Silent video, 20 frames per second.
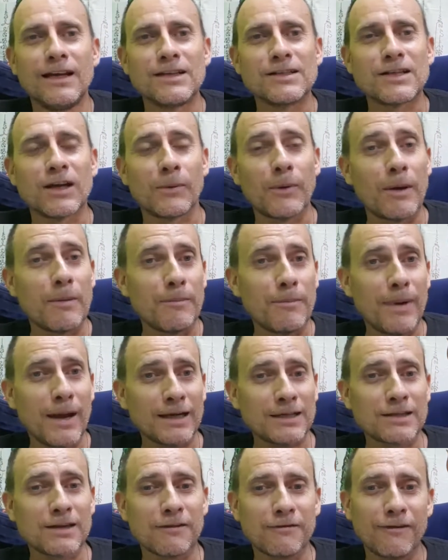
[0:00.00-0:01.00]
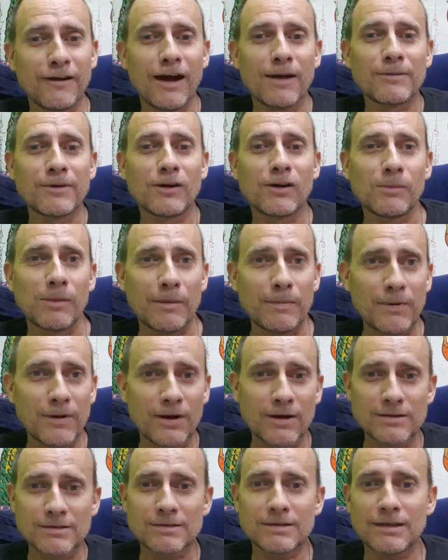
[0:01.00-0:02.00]
I went back to the farm to help my
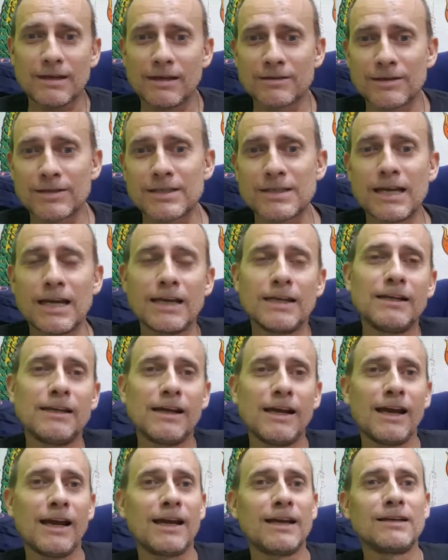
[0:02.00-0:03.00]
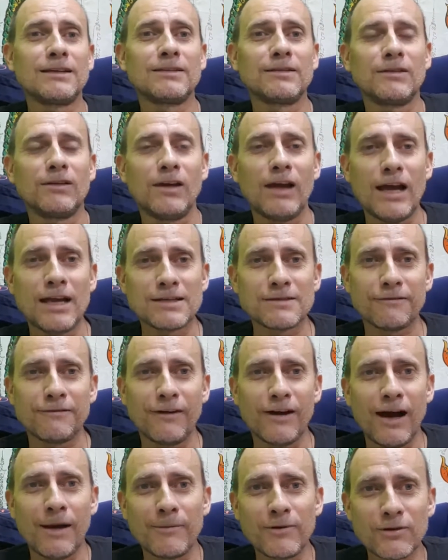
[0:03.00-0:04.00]
parents, as I said, and as a
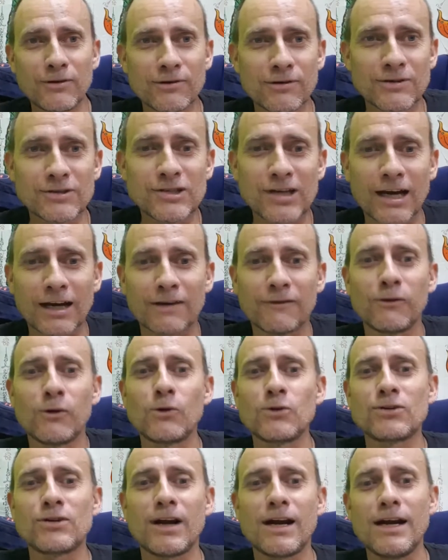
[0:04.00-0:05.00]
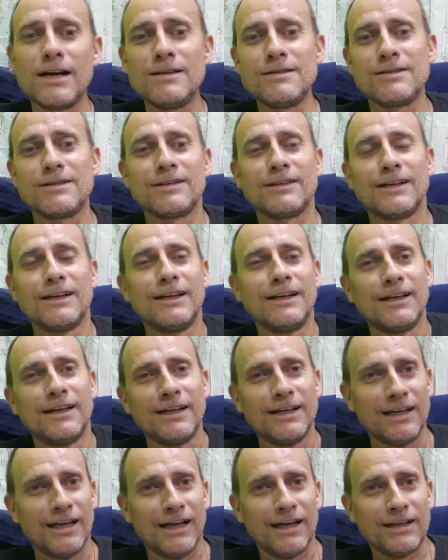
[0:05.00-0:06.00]
farmer you're a jack of all trades.
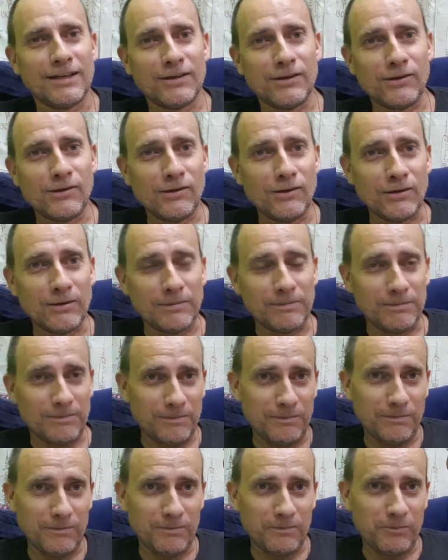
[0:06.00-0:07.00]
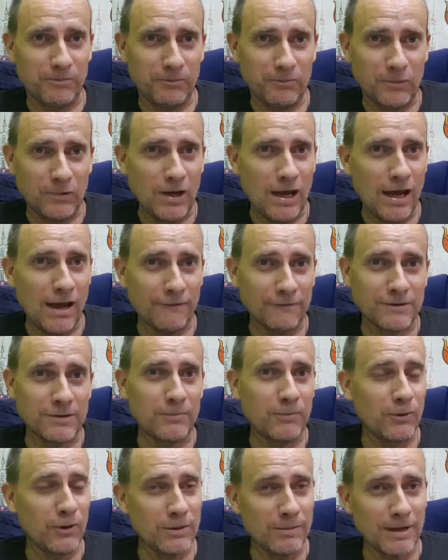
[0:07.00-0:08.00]
You have
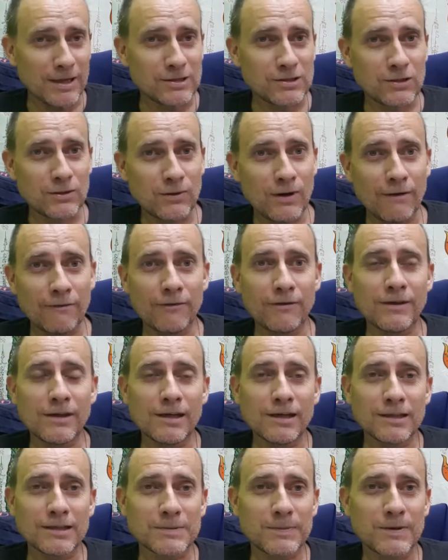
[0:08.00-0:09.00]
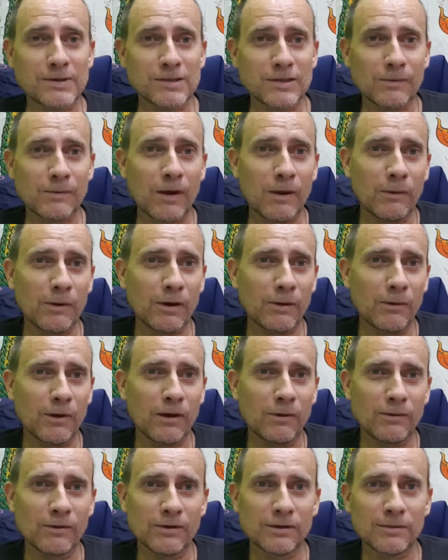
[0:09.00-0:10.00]
to pretty much do everything, especially where we
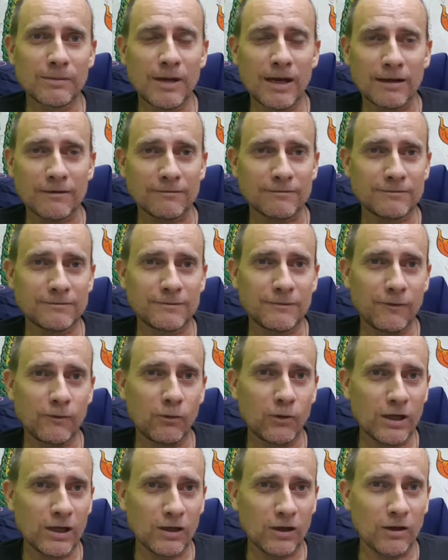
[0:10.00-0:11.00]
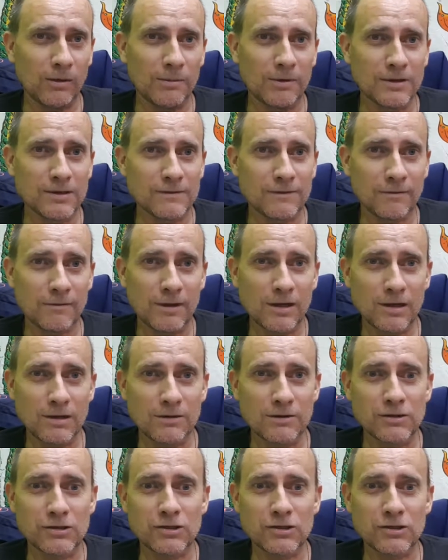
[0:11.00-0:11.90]
were about 40 kilometres from the nearest